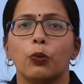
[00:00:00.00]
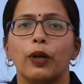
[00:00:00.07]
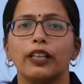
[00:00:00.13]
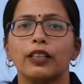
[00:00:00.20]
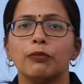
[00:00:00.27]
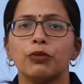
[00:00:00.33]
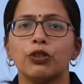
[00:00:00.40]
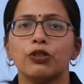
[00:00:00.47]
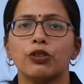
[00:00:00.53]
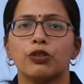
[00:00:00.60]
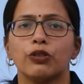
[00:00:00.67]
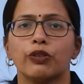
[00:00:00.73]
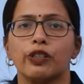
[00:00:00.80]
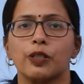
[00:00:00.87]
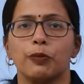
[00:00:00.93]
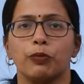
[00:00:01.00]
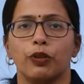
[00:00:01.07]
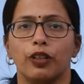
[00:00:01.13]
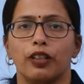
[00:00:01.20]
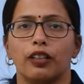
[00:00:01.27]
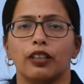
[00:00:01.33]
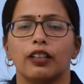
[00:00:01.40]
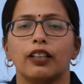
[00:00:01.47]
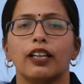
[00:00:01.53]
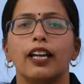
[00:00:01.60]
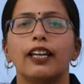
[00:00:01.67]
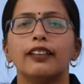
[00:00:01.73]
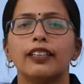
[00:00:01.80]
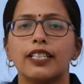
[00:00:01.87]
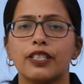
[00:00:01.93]
Welcome to Tutorials Point.
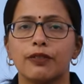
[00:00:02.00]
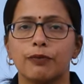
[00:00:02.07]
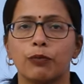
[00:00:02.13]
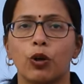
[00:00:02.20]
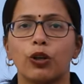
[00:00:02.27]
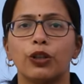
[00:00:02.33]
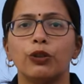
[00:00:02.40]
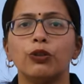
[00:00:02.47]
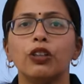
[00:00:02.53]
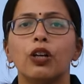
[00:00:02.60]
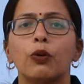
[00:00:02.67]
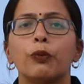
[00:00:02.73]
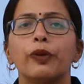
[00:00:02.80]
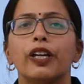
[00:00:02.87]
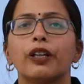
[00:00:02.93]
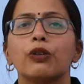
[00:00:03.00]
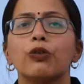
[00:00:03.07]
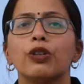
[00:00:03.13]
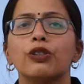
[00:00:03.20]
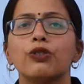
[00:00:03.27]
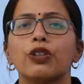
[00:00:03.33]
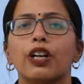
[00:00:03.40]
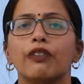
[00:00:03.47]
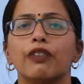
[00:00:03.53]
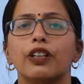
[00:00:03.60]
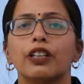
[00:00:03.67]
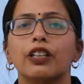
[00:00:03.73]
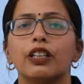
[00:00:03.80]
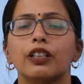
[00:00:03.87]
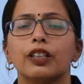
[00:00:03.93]
In this module, we are going to
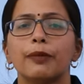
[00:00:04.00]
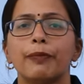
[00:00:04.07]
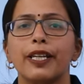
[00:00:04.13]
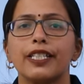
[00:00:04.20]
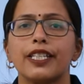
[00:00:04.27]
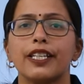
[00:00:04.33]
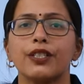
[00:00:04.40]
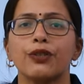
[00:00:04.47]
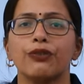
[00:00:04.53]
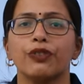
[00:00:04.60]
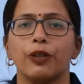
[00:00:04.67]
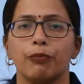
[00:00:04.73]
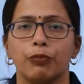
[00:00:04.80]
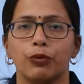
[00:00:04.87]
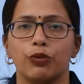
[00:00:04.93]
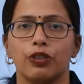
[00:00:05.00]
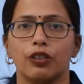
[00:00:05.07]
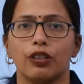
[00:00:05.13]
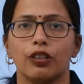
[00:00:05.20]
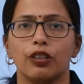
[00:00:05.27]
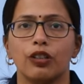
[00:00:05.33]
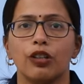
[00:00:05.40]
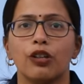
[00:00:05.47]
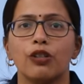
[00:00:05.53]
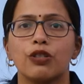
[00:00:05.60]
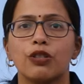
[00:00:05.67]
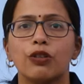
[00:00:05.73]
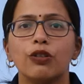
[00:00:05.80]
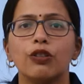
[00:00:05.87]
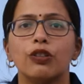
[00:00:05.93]
cover the basics of computer.
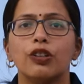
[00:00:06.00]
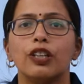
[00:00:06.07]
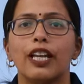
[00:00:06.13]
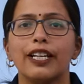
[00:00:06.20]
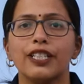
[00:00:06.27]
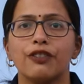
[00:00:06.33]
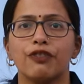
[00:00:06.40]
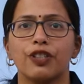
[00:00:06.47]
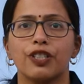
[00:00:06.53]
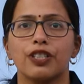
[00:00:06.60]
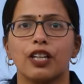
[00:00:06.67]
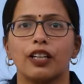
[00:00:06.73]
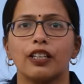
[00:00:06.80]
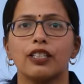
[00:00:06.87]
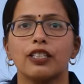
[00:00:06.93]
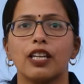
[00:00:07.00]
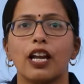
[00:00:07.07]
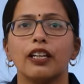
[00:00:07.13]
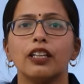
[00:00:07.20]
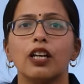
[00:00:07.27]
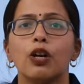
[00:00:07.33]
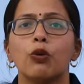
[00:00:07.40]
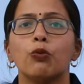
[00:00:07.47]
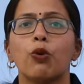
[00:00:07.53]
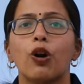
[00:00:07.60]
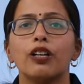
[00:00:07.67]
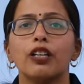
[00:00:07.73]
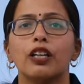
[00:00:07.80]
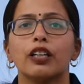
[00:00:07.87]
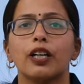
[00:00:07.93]
So, let's first understand
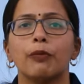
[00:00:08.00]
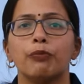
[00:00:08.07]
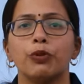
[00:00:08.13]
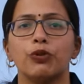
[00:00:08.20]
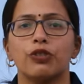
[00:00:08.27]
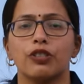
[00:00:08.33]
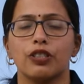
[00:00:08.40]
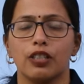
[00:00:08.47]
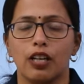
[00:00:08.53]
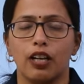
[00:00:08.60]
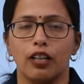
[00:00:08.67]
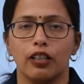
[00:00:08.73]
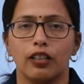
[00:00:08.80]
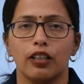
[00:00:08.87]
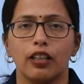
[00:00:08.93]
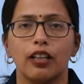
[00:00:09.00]
what computers are.